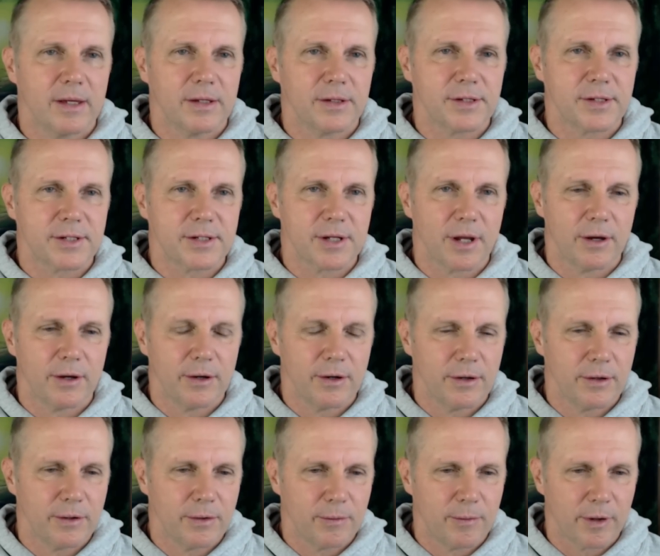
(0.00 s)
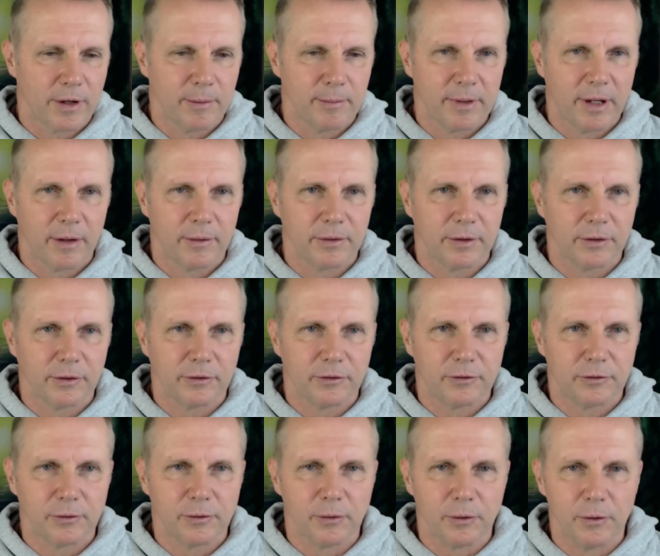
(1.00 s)
So what I'm going
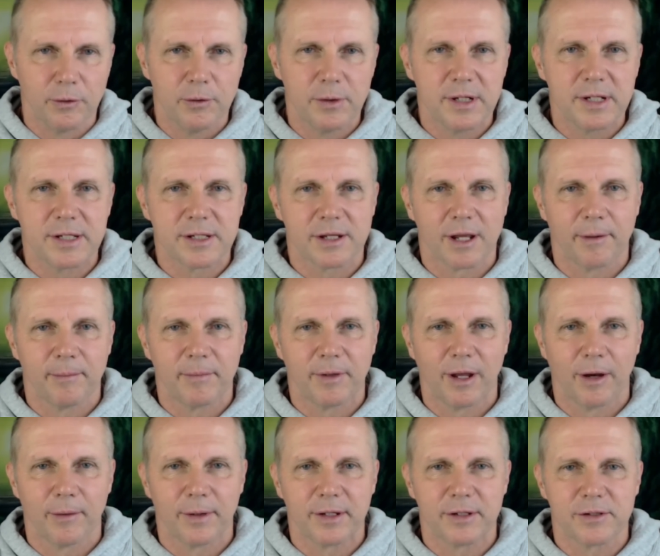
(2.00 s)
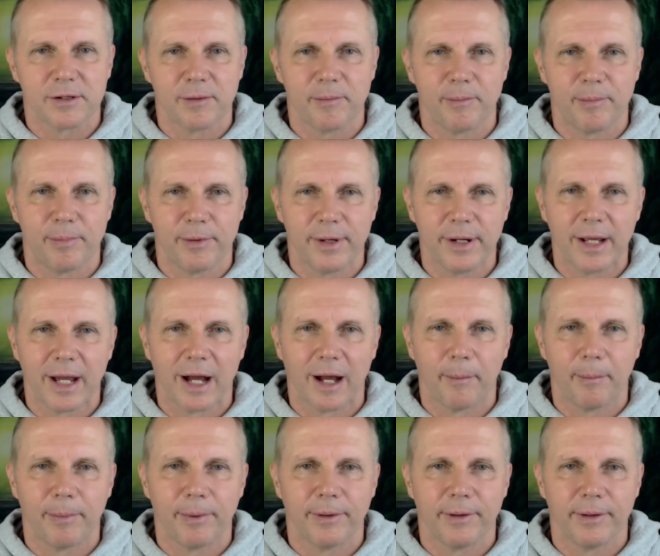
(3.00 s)
to do is I'm going to bring up,